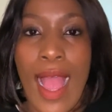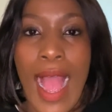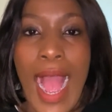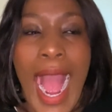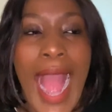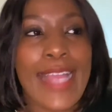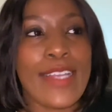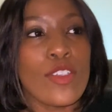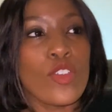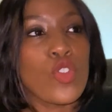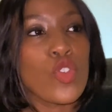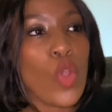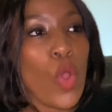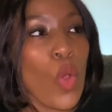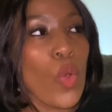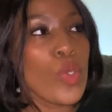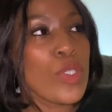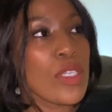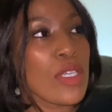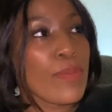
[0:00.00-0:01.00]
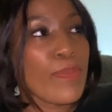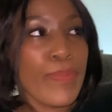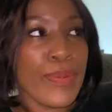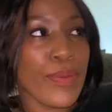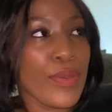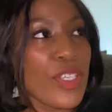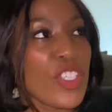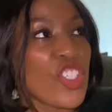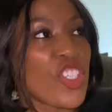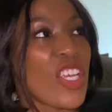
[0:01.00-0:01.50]
I don't
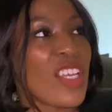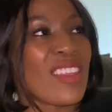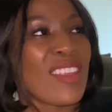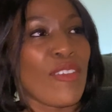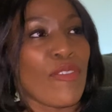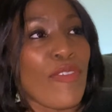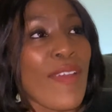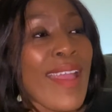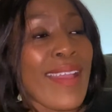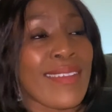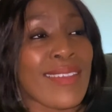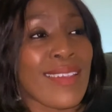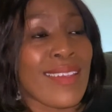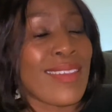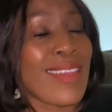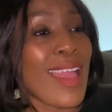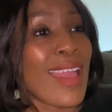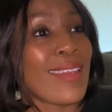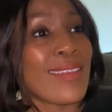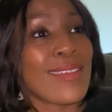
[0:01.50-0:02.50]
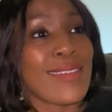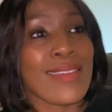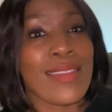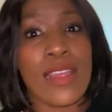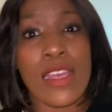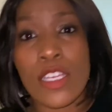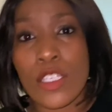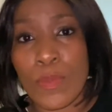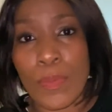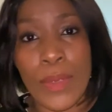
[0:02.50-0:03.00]
appreciate the fact that, that
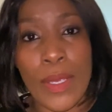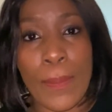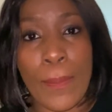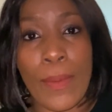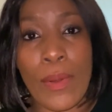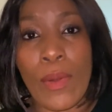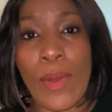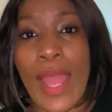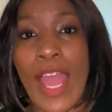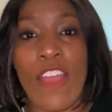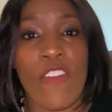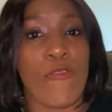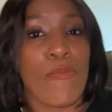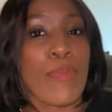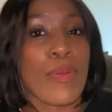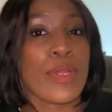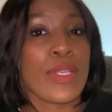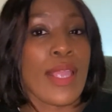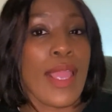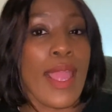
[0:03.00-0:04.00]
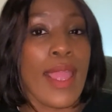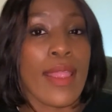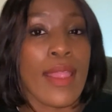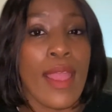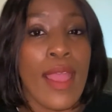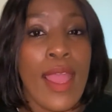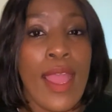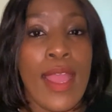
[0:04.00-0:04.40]
these people have put in